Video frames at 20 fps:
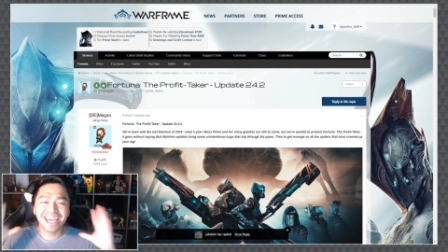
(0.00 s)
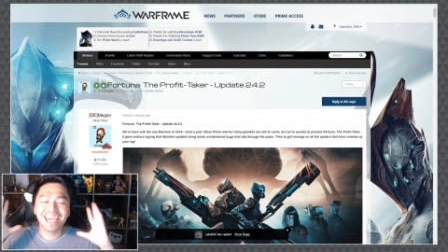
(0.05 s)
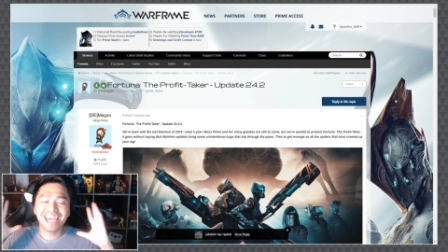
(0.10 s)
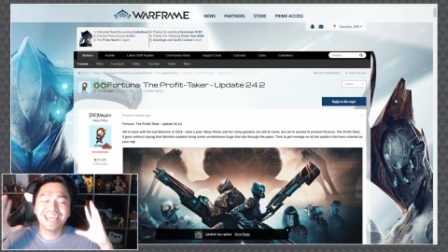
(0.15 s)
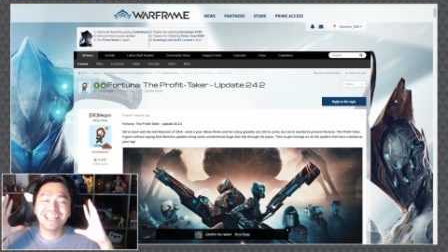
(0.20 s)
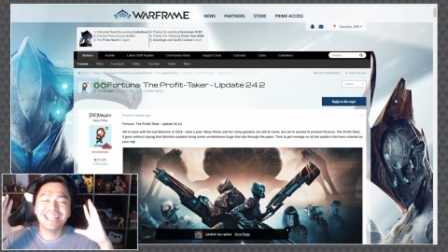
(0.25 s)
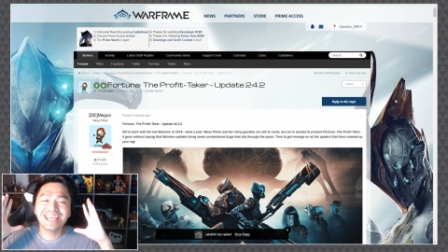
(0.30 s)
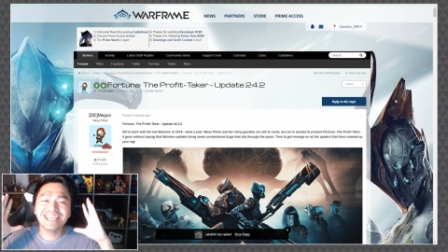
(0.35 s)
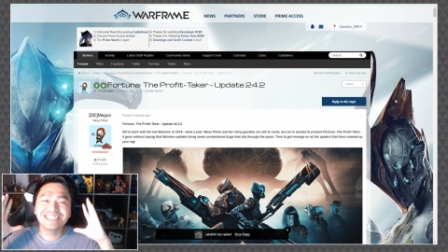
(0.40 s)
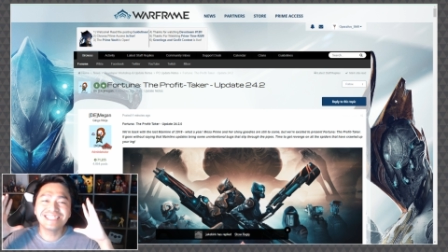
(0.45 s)

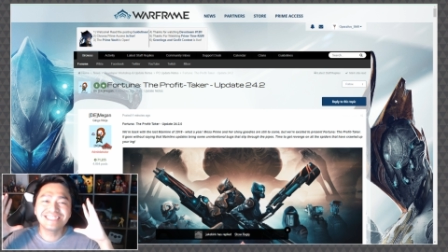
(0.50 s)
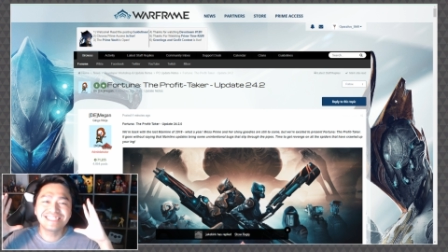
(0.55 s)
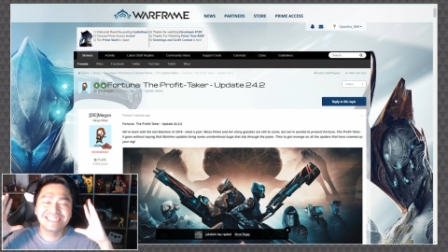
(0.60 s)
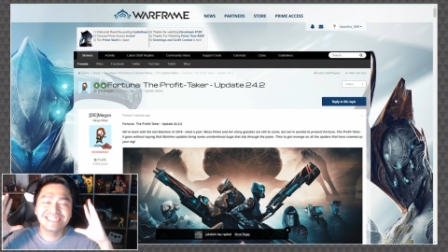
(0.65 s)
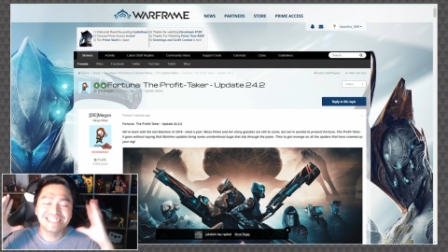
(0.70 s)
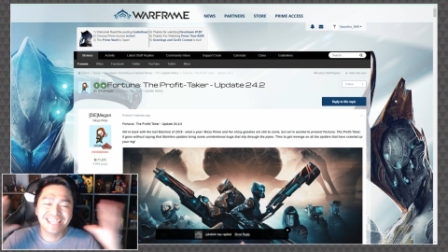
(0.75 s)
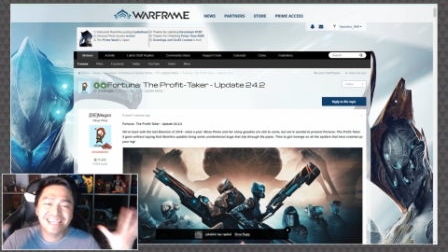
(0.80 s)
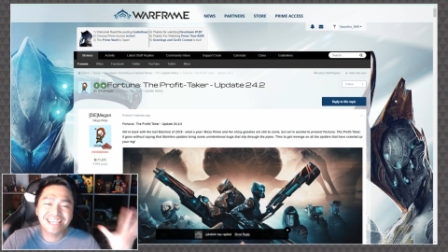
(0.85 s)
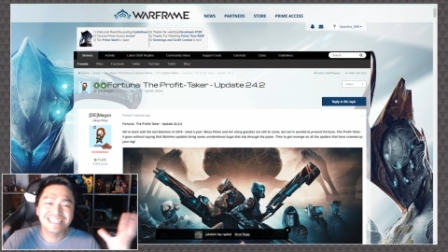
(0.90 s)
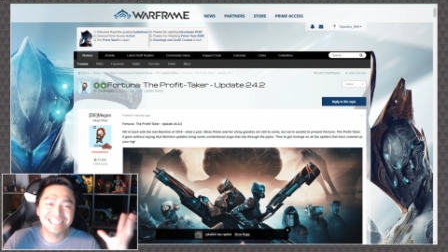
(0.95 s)
it is
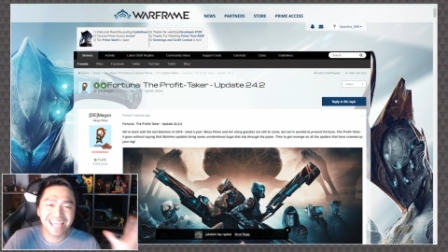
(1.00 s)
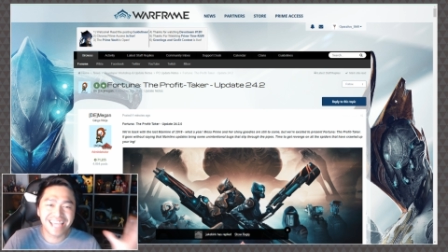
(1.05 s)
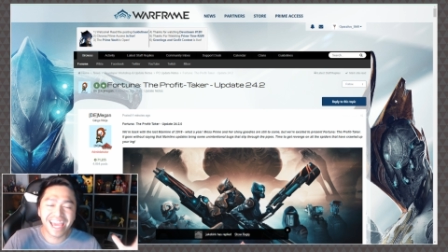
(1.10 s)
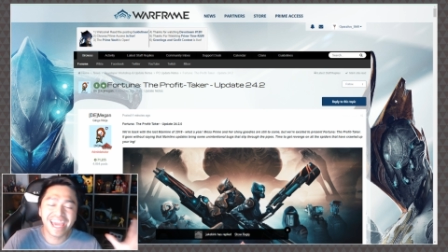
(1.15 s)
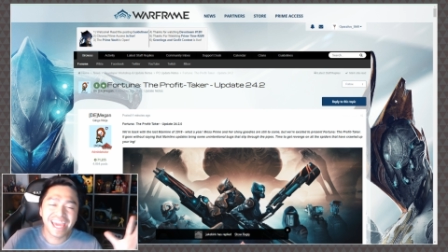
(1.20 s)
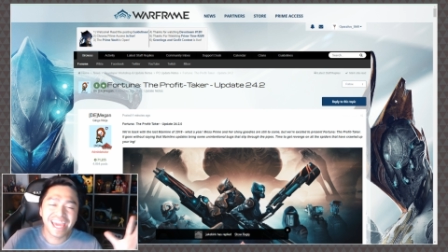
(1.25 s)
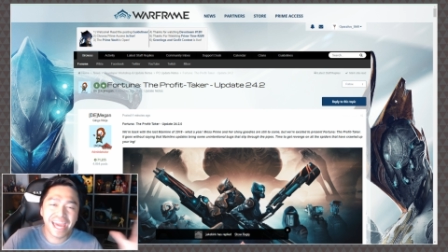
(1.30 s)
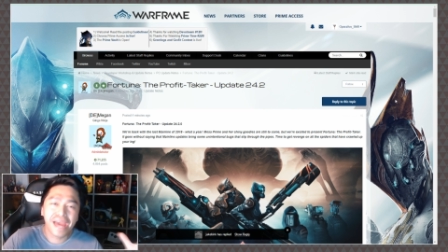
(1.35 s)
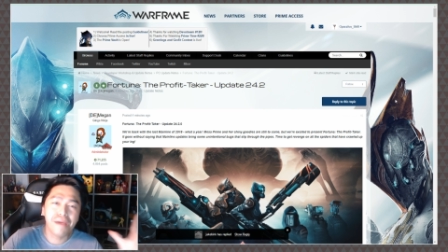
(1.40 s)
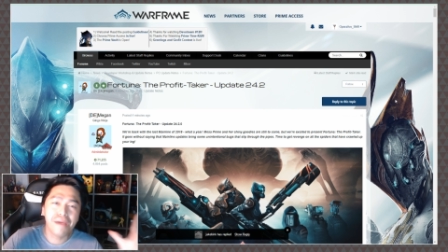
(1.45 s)
6
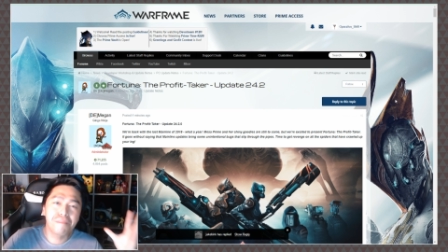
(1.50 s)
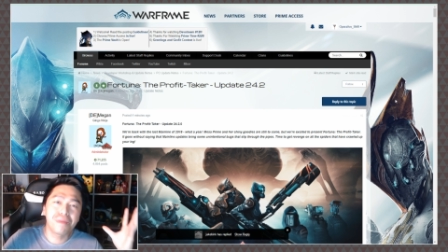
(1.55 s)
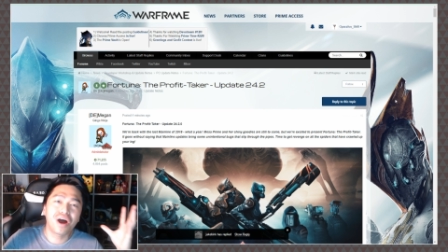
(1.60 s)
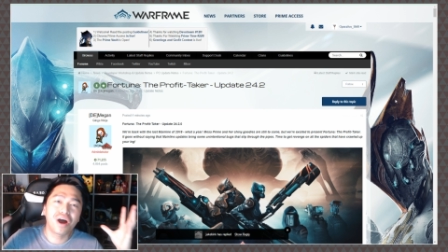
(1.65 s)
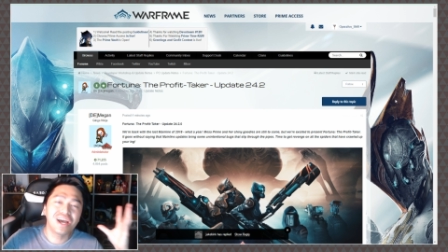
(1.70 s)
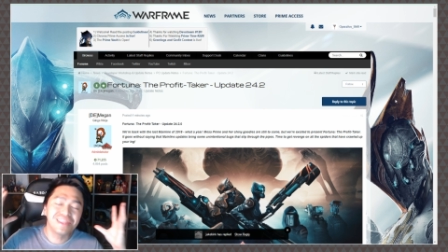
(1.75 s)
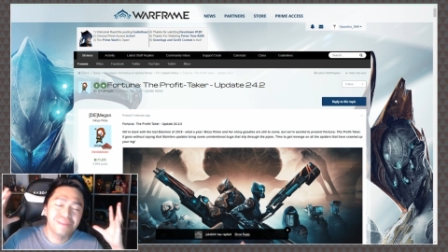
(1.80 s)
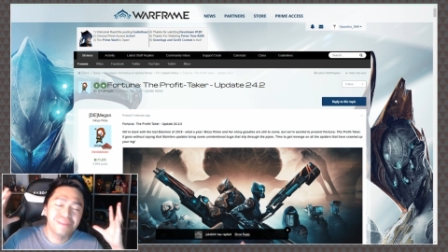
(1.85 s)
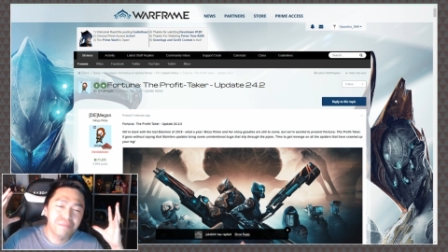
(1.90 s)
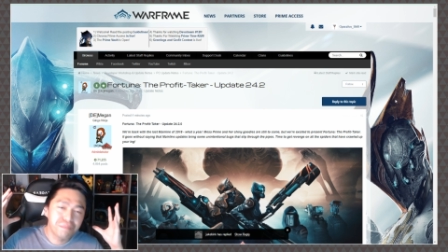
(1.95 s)
a.m
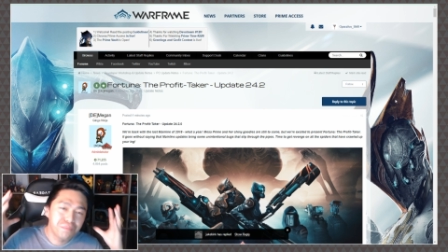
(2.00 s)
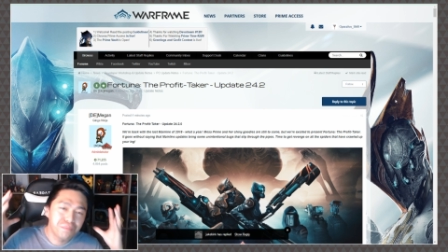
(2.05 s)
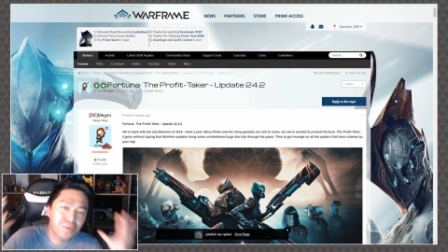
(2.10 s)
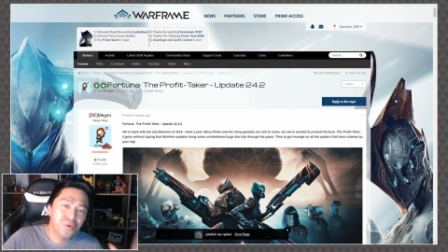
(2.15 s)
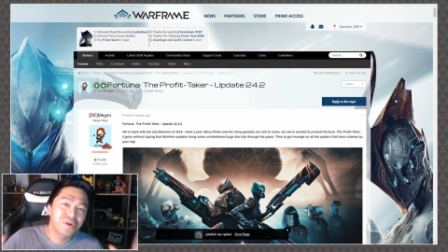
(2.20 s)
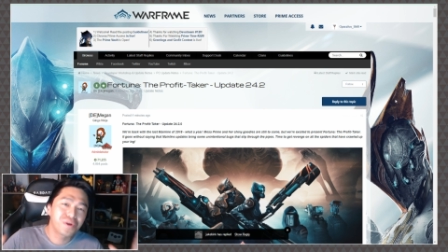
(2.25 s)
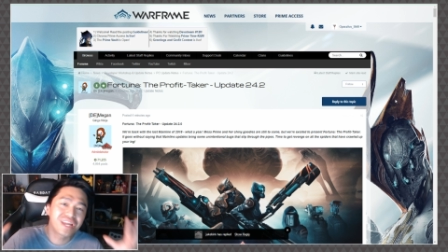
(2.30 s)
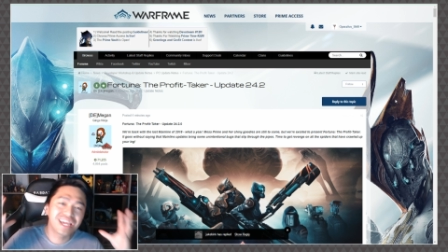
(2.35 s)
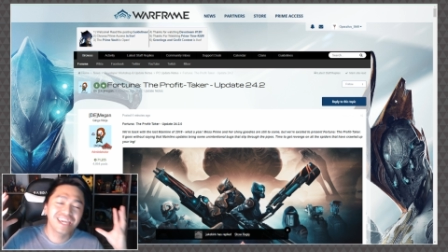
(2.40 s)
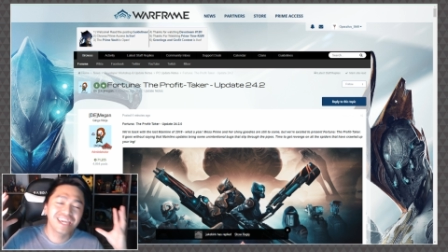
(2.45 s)
in the
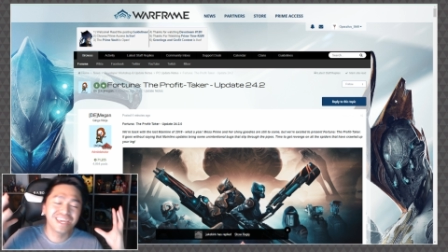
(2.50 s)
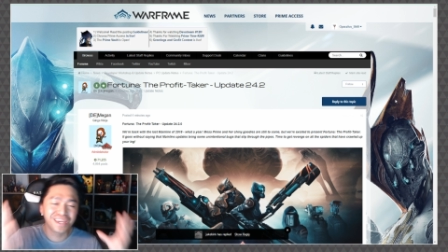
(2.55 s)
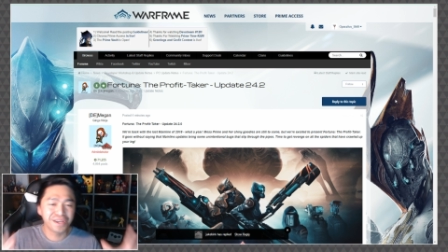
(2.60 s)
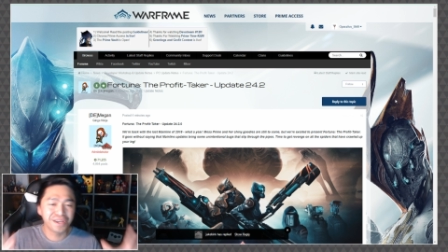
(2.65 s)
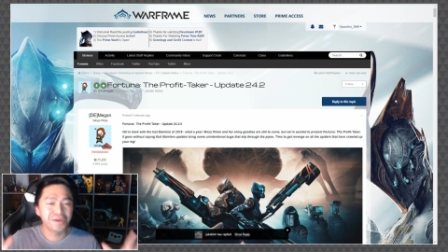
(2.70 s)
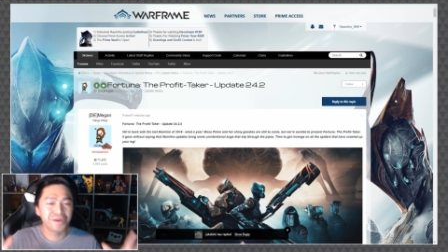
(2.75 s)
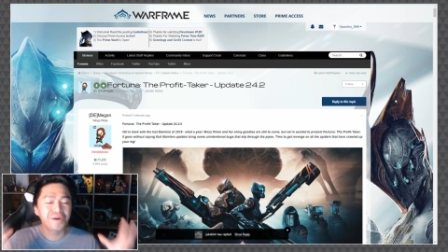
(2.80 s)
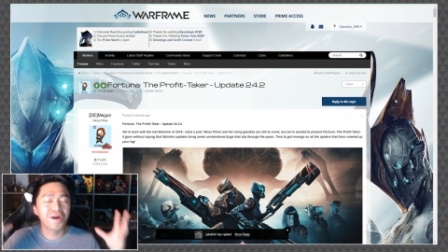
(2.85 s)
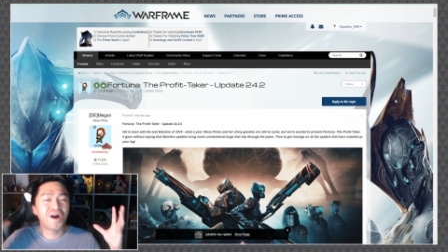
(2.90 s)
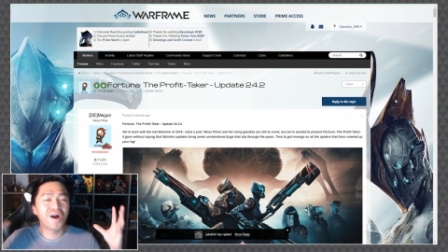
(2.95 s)
morning
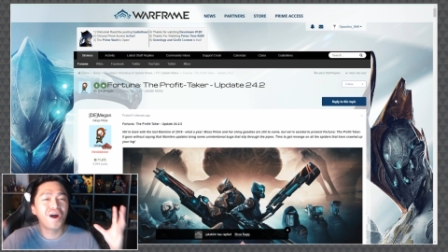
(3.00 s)
here